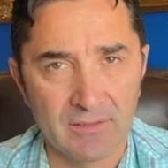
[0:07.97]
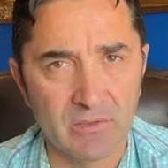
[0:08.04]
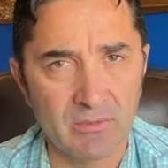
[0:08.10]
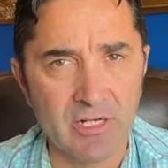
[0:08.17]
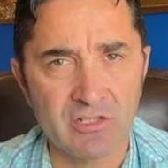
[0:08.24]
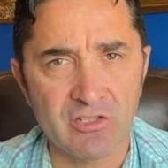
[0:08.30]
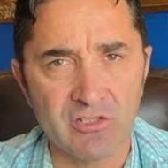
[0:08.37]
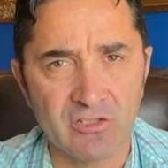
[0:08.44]
the
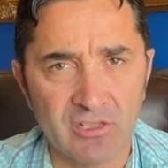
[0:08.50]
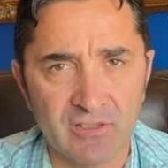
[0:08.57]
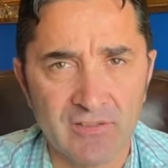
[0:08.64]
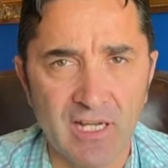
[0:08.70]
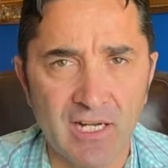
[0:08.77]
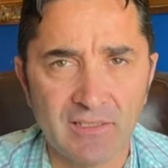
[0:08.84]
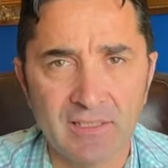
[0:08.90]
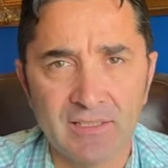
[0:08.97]
Russians
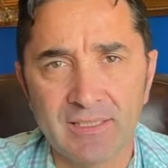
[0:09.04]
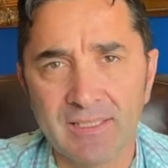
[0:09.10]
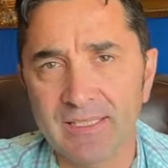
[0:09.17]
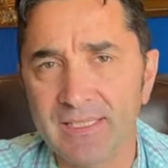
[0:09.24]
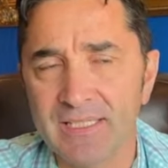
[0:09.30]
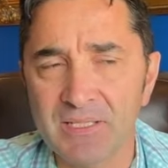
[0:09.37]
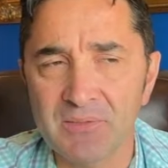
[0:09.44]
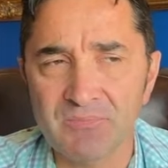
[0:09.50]
conducted
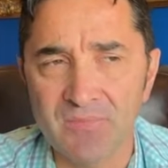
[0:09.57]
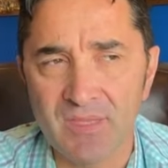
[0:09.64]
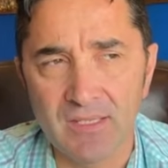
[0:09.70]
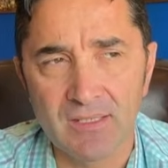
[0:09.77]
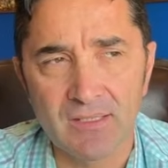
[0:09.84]
a,